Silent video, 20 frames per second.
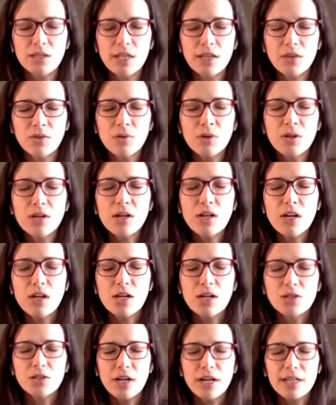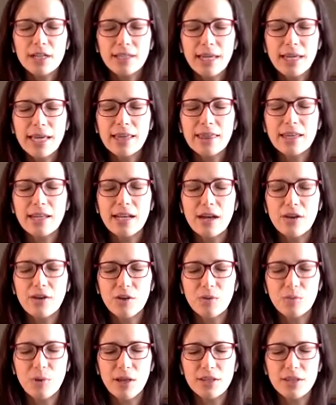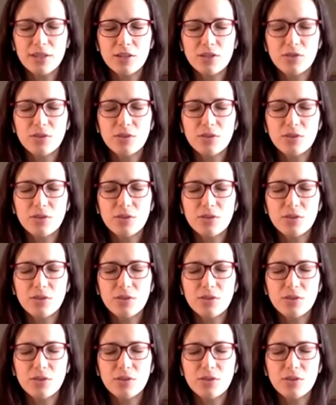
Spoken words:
inward, try to lengthen out your breath.